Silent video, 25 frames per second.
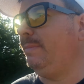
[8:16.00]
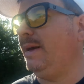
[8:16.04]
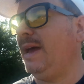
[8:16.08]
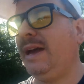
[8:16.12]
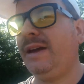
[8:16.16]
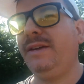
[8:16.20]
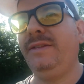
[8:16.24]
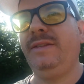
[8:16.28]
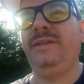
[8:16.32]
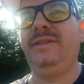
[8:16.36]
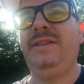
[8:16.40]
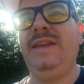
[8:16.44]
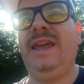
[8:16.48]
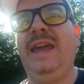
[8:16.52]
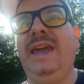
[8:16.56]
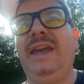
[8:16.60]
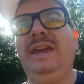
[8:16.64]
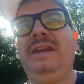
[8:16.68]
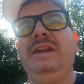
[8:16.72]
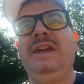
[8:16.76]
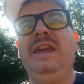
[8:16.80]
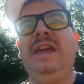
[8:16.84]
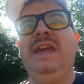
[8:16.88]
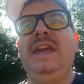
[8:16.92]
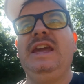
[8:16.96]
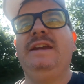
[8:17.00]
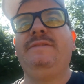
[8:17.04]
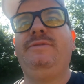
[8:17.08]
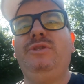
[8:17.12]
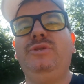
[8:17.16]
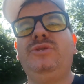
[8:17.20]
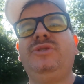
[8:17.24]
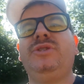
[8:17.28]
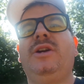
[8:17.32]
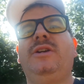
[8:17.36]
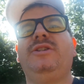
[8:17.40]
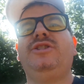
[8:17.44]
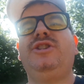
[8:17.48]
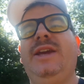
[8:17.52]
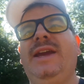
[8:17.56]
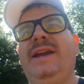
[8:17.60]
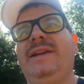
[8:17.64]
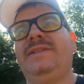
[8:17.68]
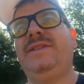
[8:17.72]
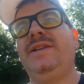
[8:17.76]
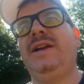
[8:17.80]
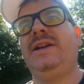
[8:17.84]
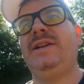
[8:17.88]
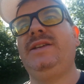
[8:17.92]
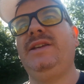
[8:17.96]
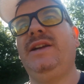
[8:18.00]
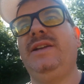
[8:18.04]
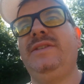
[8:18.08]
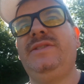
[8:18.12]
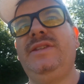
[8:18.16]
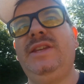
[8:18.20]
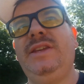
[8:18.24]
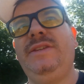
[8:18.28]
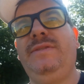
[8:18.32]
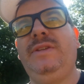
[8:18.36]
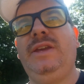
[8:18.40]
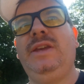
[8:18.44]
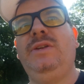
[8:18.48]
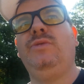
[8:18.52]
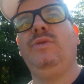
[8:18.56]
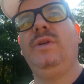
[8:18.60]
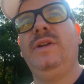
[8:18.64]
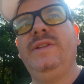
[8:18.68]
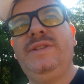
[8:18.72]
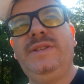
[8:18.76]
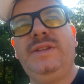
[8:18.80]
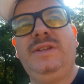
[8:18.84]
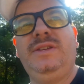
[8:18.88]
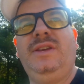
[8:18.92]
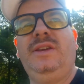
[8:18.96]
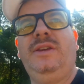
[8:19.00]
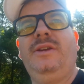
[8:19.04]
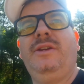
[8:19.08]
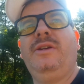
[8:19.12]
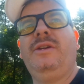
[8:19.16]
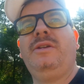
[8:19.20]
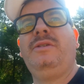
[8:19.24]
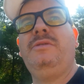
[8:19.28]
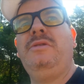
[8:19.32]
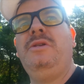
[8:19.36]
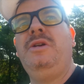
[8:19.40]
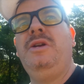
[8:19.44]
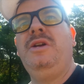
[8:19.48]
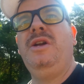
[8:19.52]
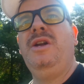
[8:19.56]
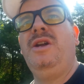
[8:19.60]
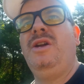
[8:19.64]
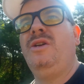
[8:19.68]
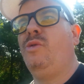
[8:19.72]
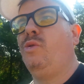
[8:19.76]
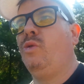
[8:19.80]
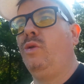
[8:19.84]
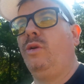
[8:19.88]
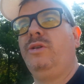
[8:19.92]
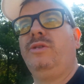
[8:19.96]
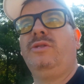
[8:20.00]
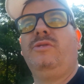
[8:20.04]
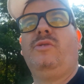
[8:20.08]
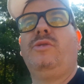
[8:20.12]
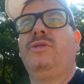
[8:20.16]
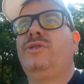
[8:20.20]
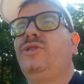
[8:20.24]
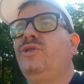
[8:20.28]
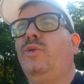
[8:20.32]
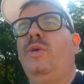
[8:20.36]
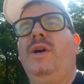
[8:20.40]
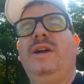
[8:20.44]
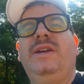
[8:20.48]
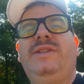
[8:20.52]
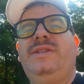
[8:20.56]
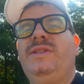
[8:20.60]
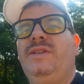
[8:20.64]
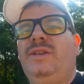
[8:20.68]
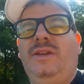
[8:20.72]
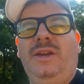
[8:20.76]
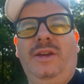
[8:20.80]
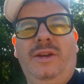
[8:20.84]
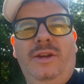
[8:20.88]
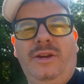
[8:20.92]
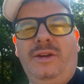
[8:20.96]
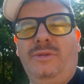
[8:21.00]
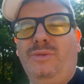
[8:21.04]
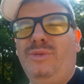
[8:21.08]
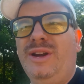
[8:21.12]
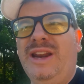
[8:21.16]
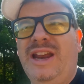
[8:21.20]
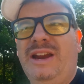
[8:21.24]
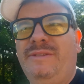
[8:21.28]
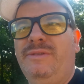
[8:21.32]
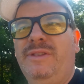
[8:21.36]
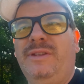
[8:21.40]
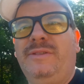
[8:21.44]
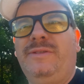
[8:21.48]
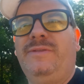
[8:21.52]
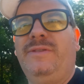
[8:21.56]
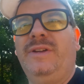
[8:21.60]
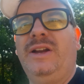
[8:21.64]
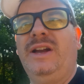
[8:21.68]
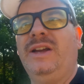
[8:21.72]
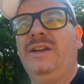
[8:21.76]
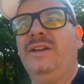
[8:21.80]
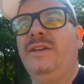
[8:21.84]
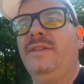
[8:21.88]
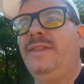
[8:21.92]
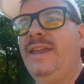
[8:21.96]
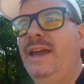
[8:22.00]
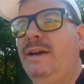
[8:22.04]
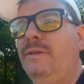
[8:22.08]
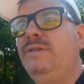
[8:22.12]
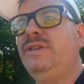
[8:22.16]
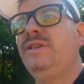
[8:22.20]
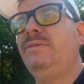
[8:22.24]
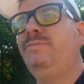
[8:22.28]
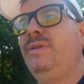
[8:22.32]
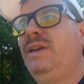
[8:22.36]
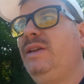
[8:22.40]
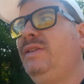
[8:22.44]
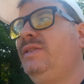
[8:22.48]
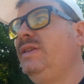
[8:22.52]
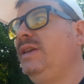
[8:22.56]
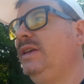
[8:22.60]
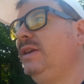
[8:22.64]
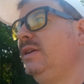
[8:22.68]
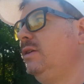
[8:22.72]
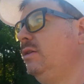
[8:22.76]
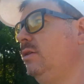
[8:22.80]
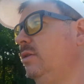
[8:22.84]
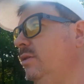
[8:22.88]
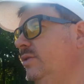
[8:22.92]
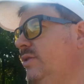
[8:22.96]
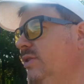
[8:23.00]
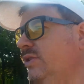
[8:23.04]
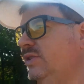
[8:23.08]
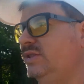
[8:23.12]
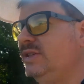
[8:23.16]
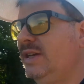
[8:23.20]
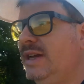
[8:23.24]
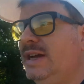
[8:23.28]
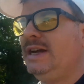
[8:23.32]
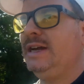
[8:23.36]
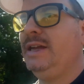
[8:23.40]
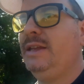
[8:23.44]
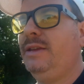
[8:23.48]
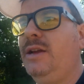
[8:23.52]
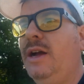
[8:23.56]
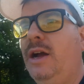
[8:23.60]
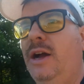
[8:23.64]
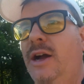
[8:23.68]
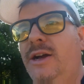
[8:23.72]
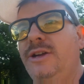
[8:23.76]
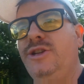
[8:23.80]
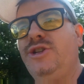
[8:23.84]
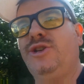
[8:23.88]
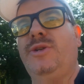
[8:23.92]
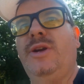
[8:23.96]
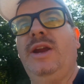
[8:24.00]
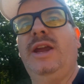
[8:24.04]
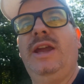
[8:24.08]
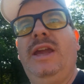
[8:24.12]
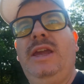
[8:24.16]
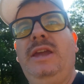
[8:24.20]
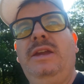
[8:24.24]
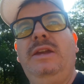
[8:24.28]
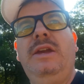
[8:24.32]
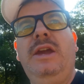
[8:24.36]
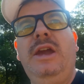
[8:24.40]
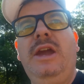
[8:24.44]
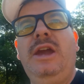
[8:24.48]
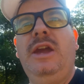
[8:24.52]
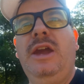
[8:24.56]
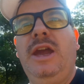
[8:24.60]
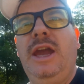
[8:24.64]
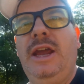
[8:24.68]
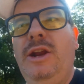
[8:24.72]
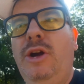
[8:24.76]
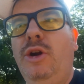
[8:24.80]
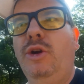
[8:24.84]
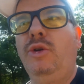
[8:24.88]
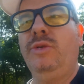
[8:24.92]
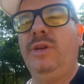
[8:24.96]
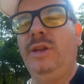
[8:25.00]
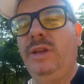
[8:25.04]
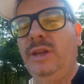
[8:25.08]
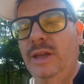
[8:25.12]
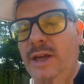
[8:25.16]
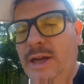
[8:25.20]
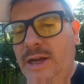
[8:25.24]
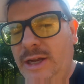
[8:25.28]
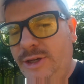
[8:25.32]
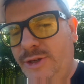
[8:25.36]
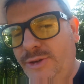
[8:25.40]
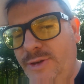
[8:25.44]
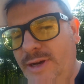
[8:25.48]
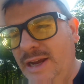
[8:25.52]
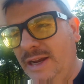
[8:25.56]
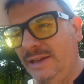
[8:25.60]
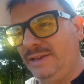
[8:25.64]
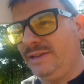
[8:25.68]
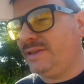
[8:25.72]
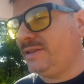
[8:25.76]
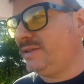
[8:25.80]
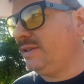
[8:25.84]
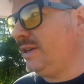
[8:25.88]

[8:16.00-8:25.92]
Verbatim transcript: back in the day, if you saw Jack Tunney on TV once a year, or or twice a year, whatever the fuck, that was a big deal to sign Andre and Hogan contract, to